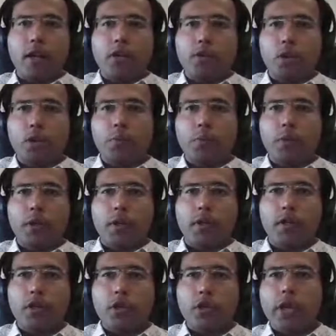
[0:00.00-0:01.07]
So
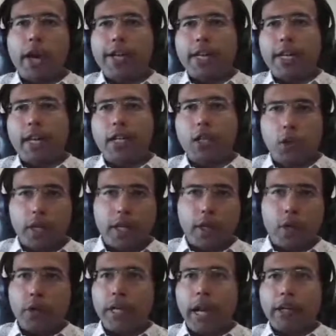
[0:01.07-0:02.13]
the society can
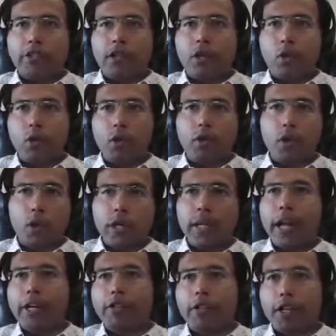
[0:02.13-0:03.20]

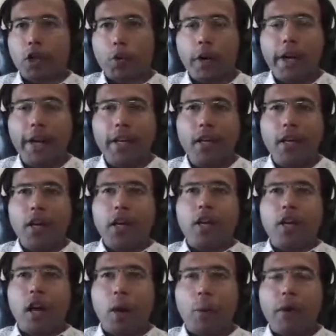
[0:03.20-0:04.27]
unilaterally go ahead.
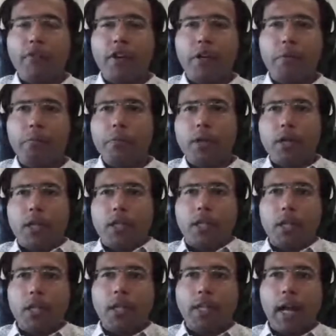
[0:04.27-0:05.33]
However,
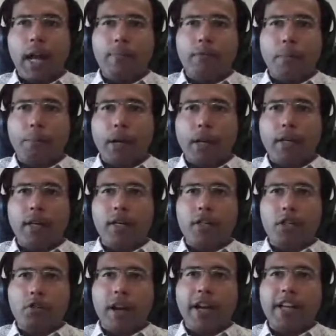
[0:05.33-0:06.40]
till the time the
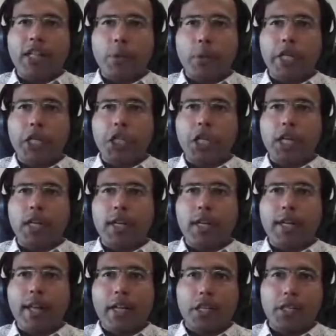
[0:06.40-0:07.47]
builder's right to initiate legal
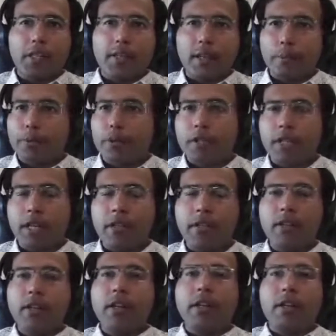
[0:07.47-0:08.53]
action is subsisting,
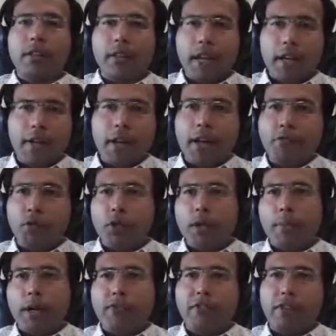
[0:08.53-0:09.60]
then it would
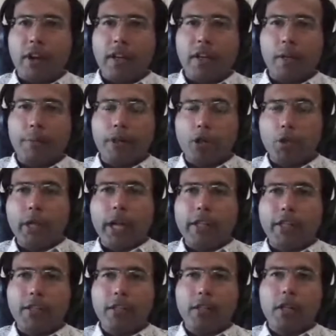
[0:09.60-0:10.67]
remain vulnerable to
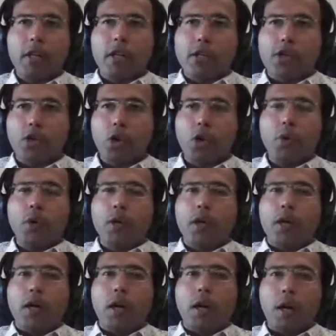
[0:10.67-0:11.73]
that. So,